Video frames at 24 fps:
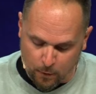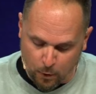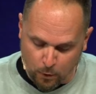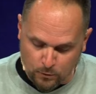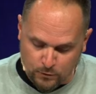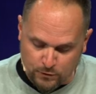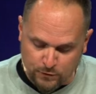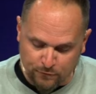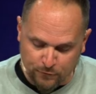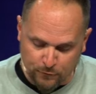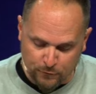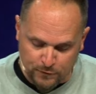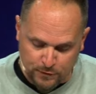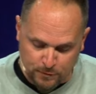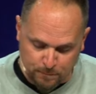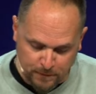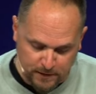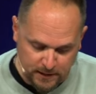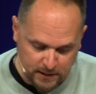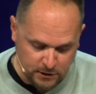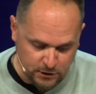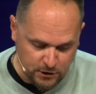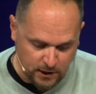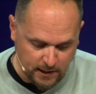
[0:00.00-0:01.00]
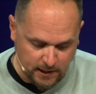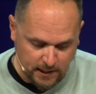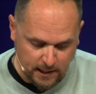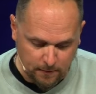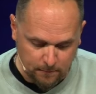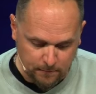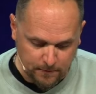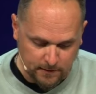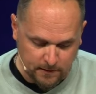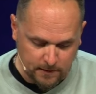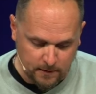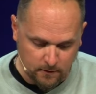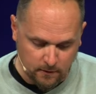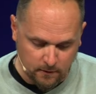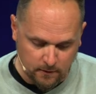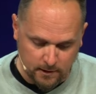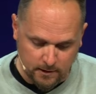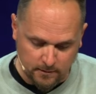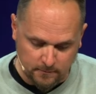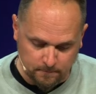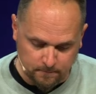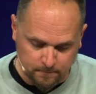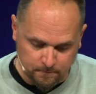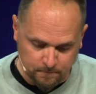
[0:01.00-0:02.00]
boastful speech. I kept
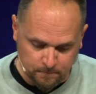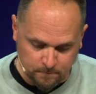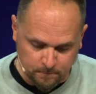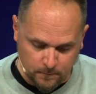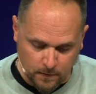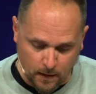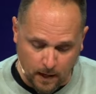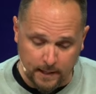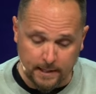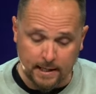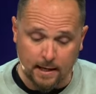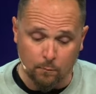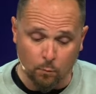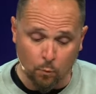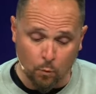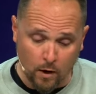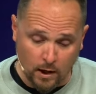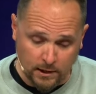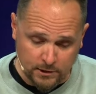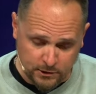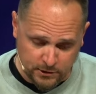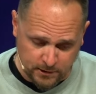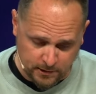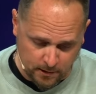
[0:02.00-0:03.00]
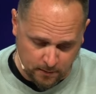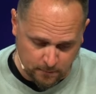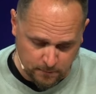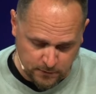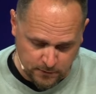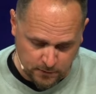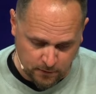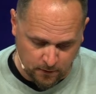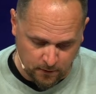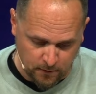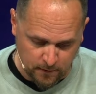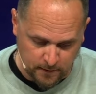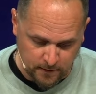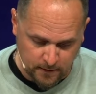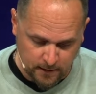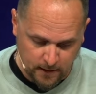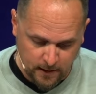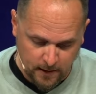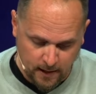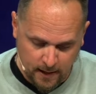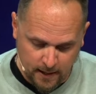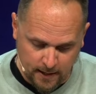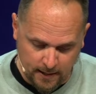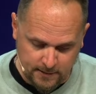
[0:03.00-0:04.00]
hearing, I kept watching, I'm sorry,
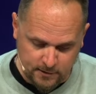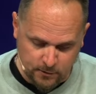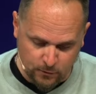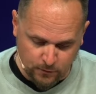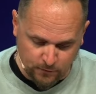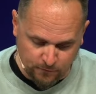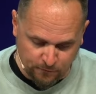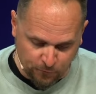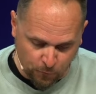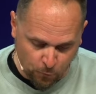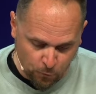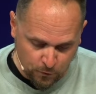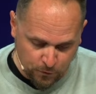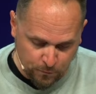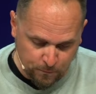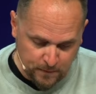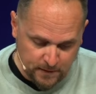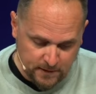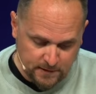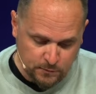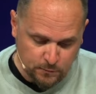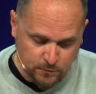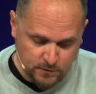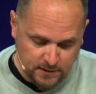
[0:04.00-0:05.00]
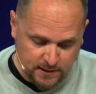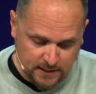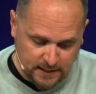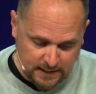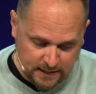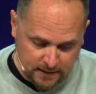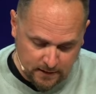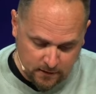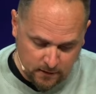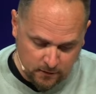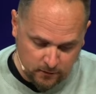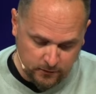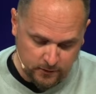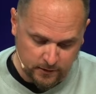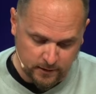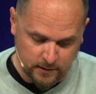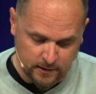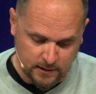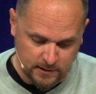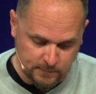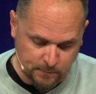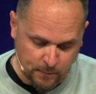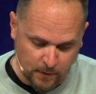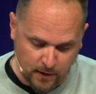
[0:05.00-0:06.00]
until the fourth beast was killed.
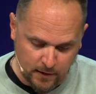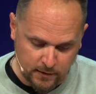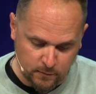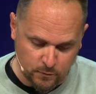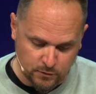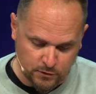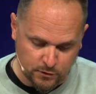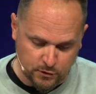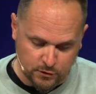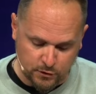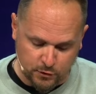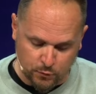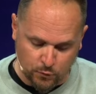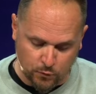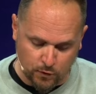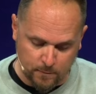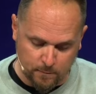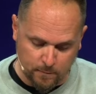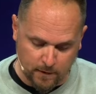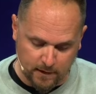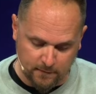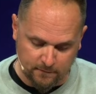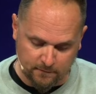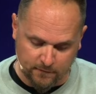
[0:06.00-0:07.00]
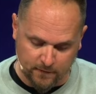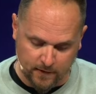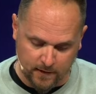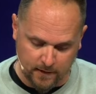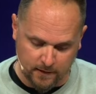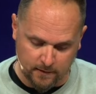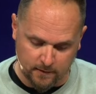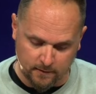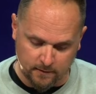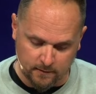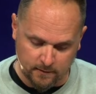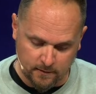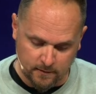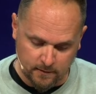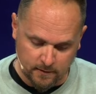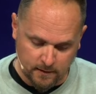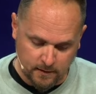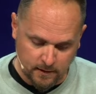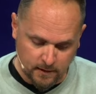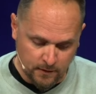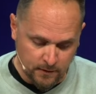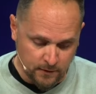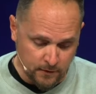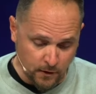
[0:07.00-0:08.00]
Its body was destroyed by fire.
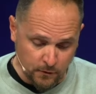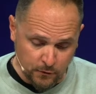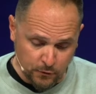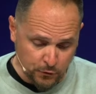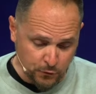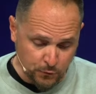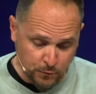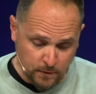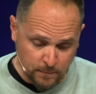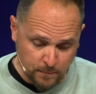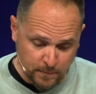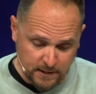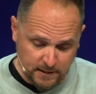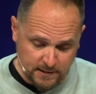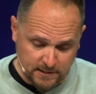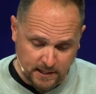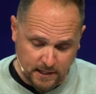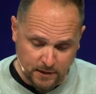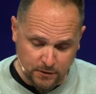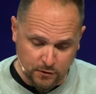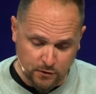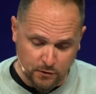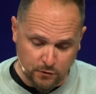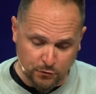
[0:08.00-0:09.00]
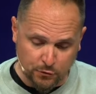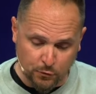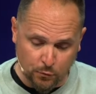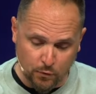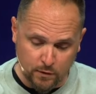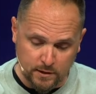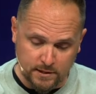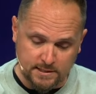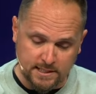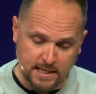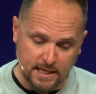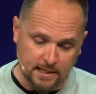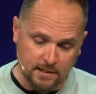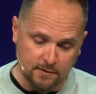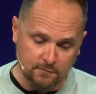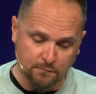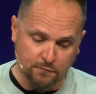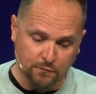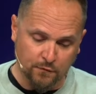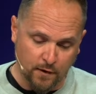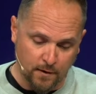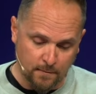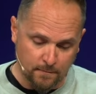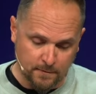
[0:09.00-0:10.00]
The other three beasts had their authority
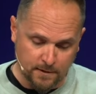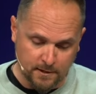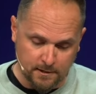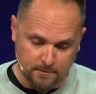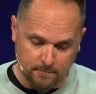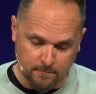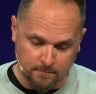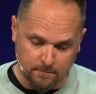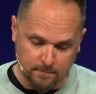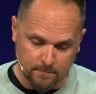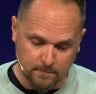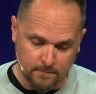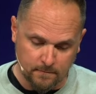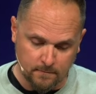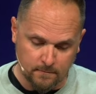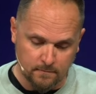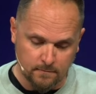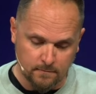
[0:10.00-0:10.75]
taken from them,